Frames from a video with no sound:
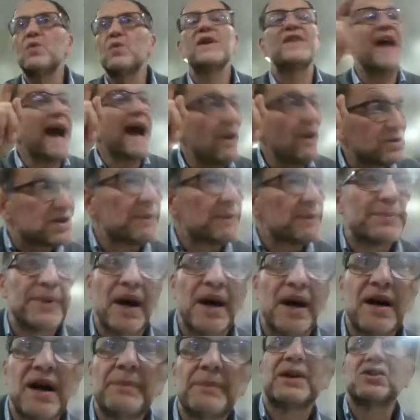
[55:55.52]
without a
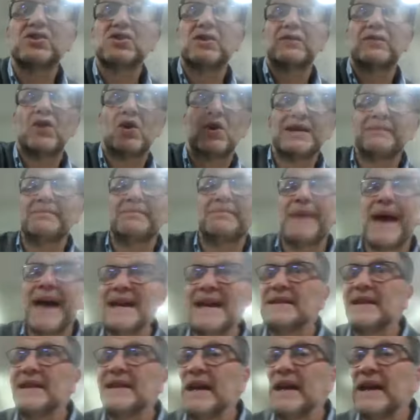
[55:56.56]
bracha because you've already
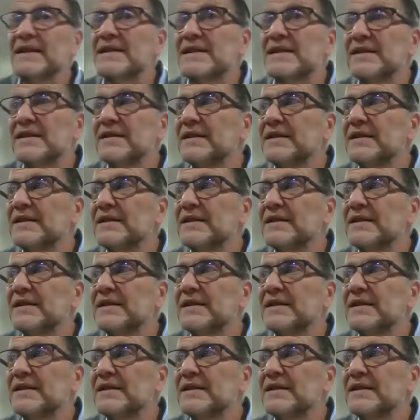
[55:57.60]
made it,